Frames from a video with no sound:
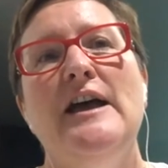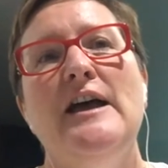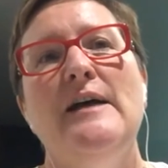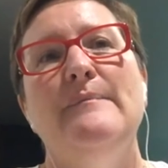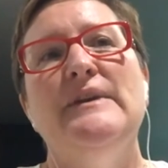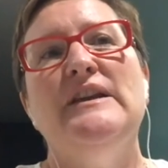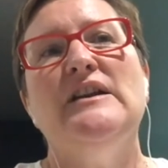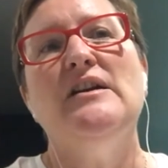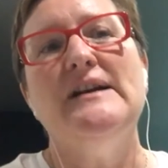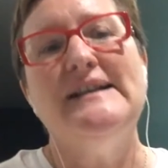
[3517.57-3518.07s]

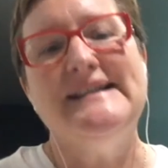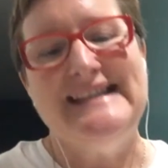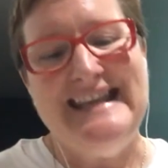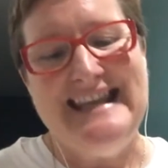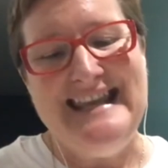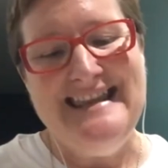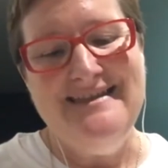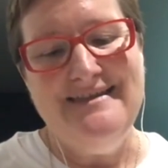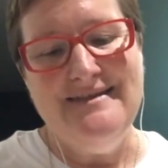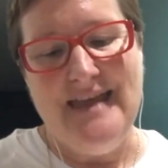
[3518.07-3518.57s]
Because
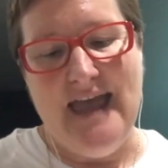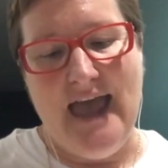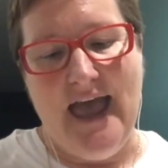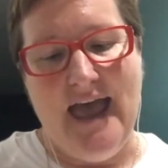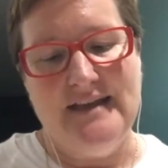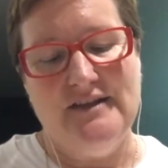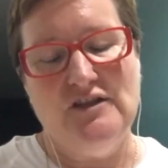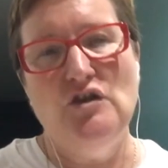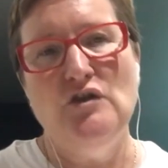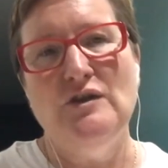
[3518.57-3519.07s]
in
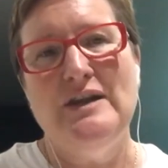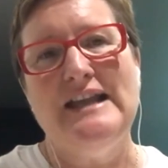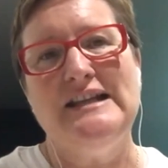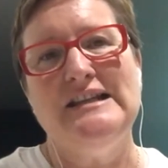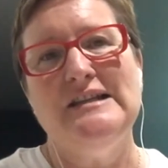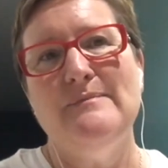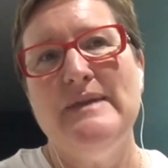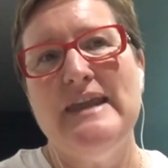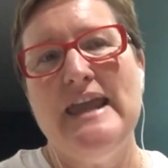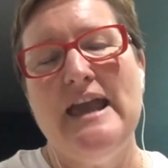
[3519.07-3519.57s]
that, you get to
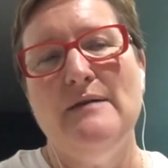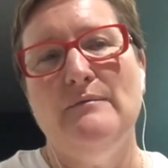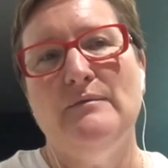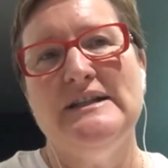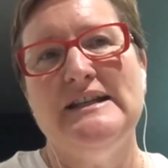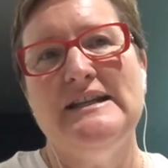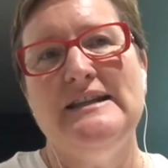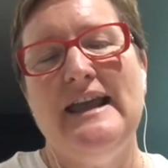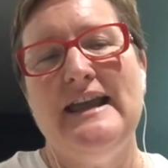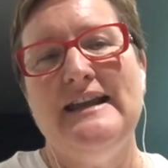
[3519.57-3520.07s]
be able
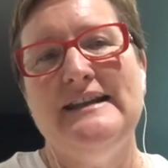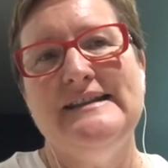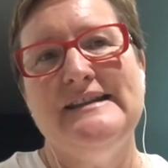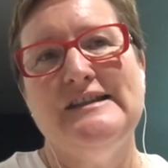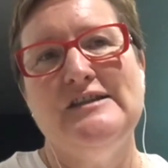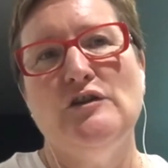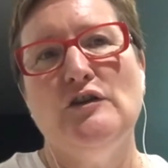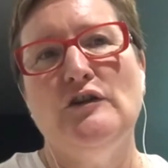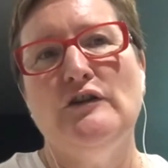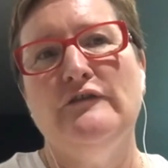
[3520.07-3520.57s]
to then
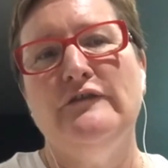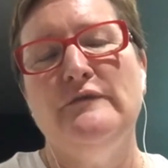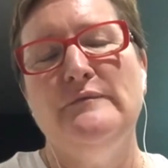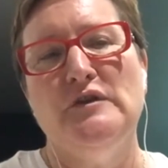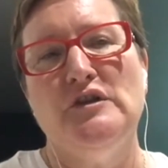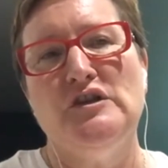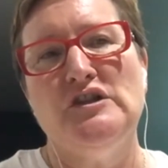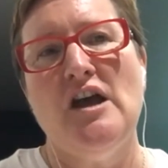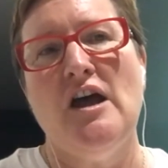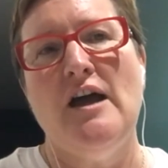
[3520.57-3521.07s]
serve from
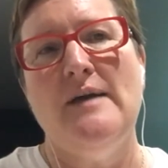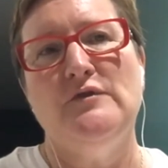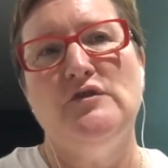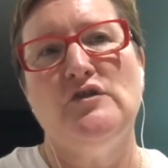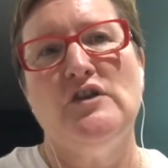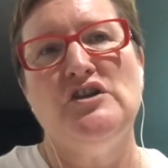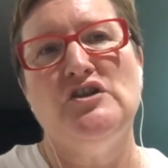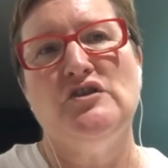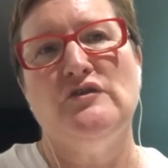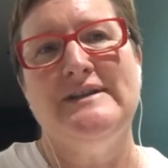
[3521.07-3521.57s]
your time,
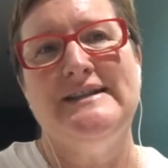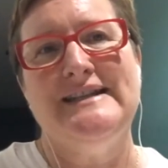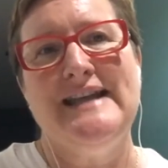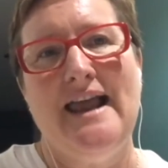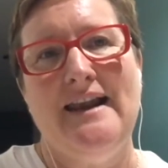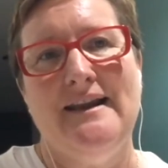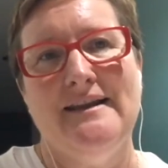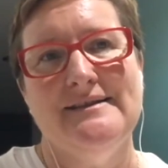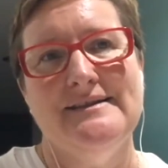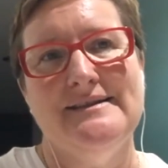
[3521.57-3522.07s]
treasure, and
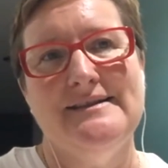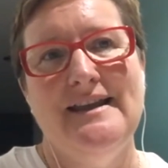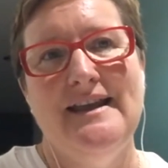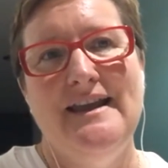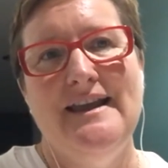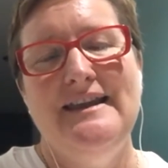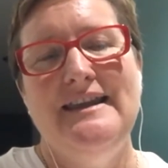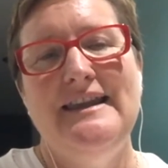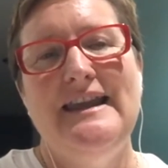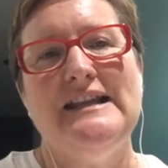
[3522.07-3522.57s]
talents.
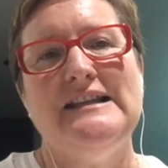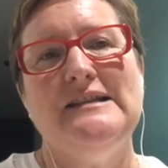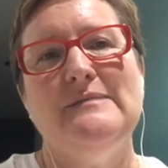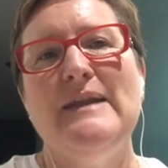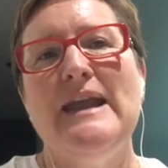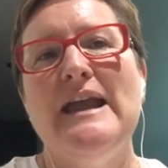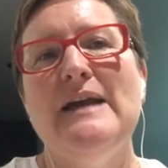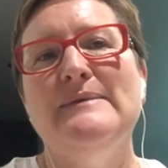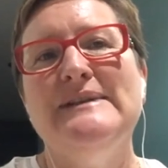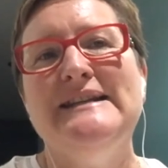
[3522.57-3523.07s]
You get to be
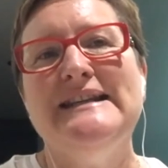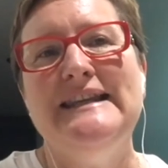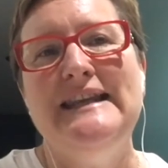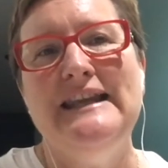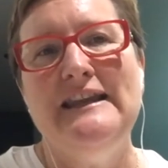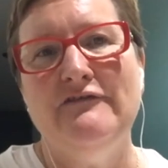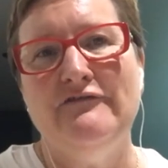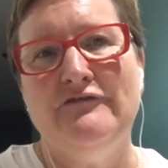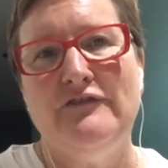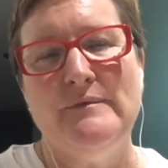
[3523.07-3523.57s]
able to
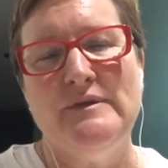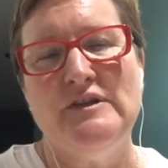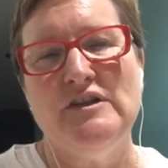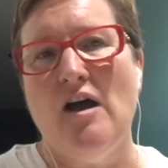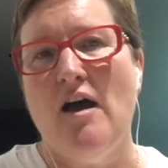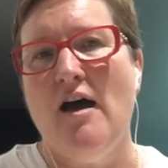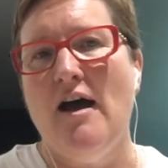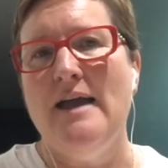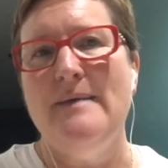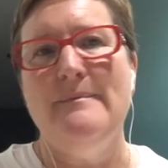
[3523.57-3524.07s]
give from
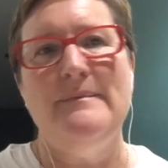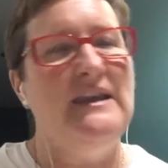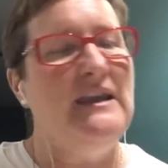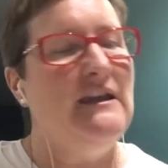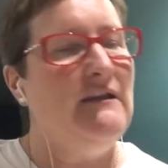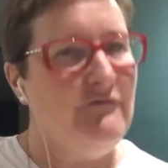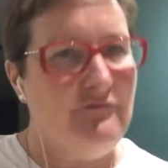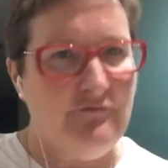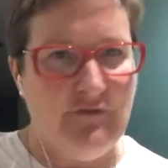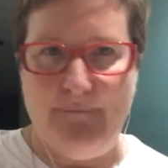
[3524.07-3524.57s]
time,
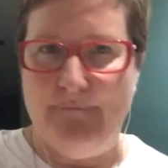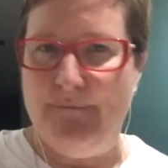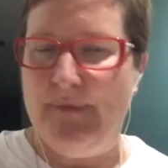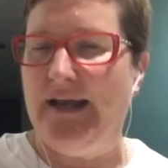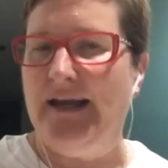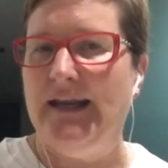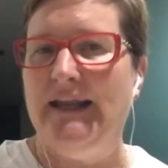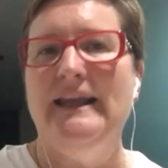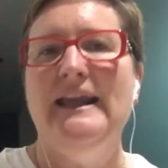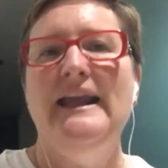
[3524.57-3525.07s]
give from
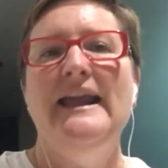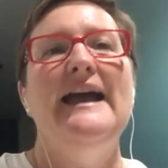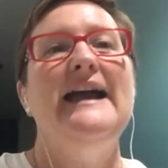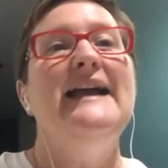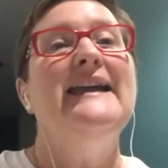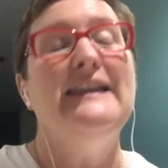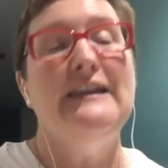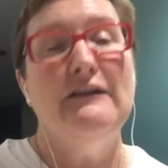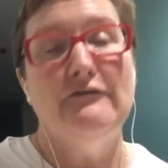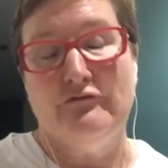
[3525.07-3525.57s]
money,
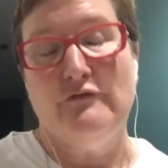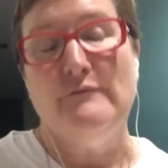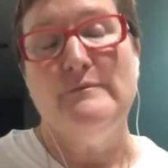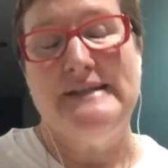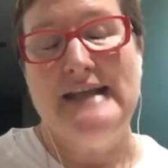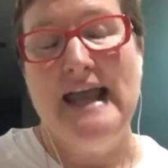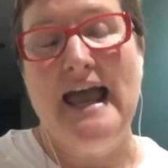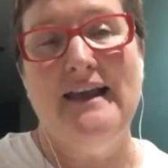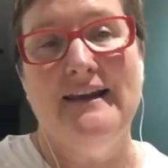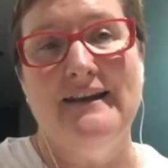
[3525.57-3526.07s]
and give from
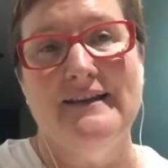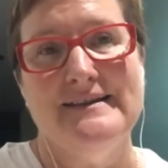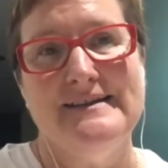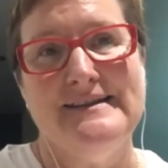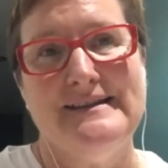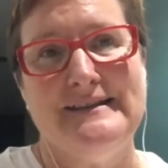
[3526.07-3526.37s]
talents.